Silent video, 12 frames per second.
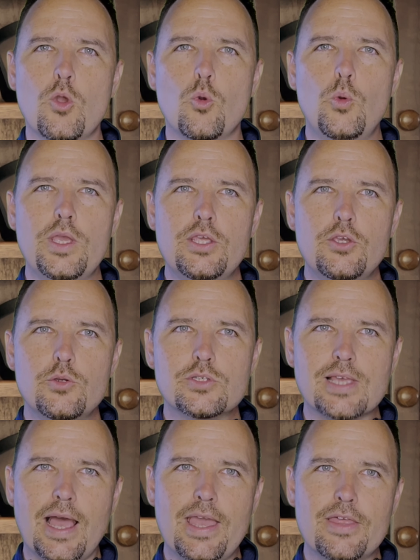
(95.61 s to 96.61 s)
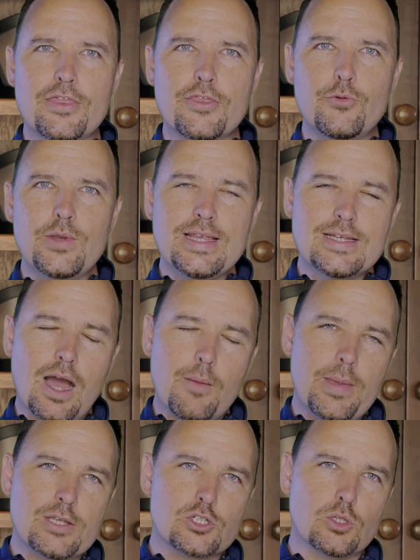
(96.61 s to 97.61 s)
We use a
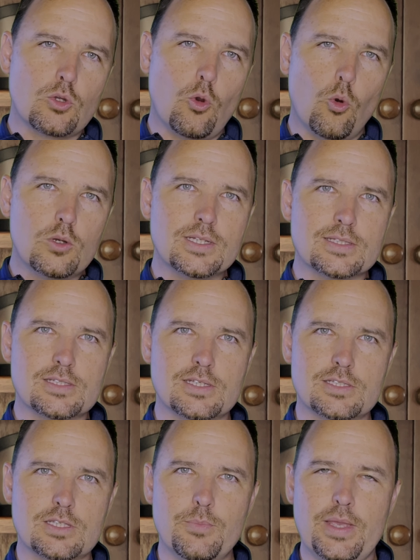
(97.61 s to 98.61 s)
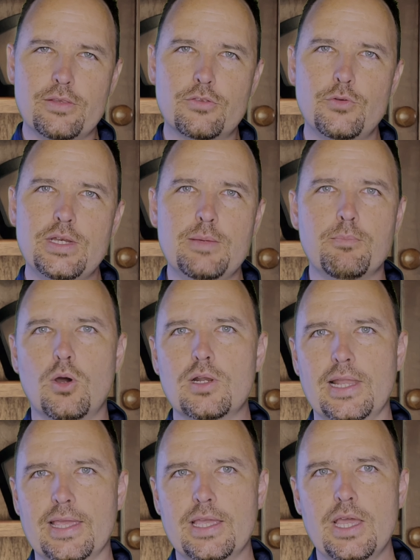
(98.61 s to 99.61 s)
3-dimensional coordinate system in 3D
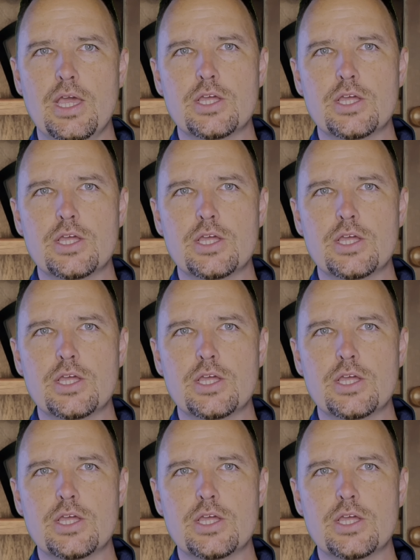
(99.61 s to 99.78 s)
modeling